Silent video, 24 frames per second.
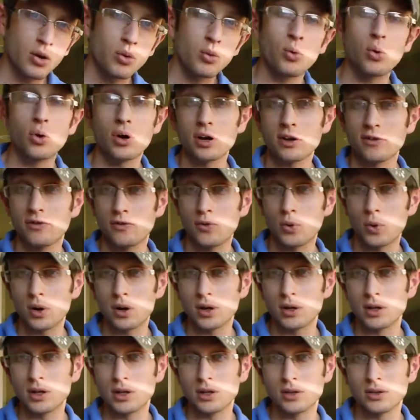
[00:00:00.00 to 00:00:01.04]
work for
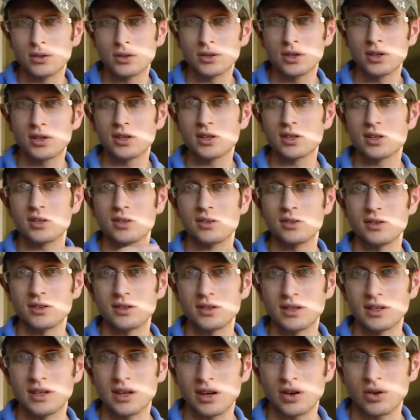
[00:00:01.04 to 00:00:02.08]
you so you can
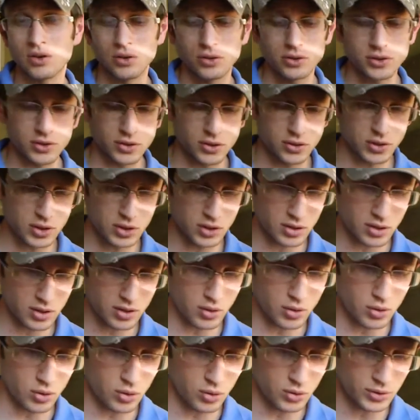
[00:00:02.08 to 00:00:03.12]
get closer to your
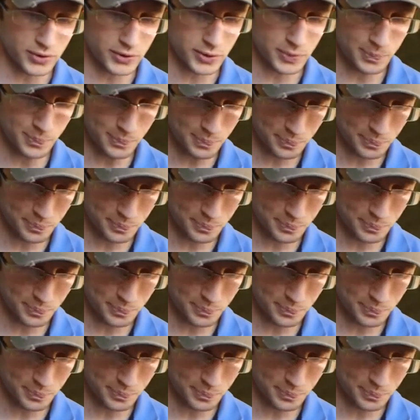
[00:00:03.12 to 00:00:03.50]
goals.